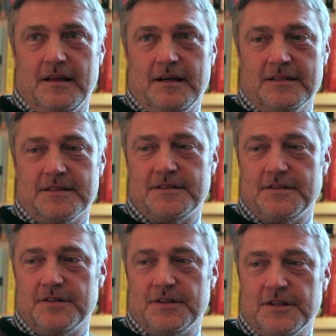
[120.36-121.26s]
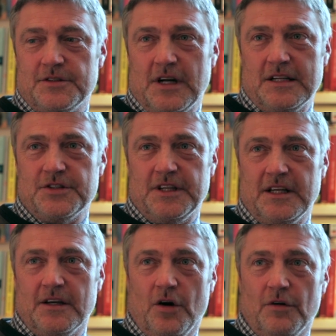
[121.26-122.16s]
as the
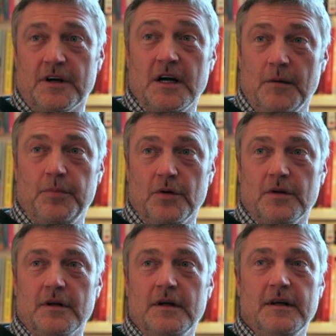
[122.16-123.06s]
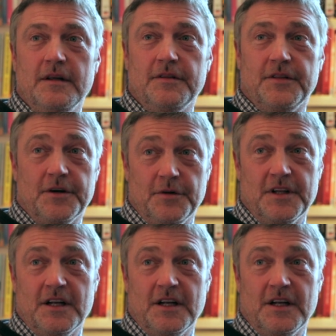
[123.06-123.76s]
tragedy of a couple that are in the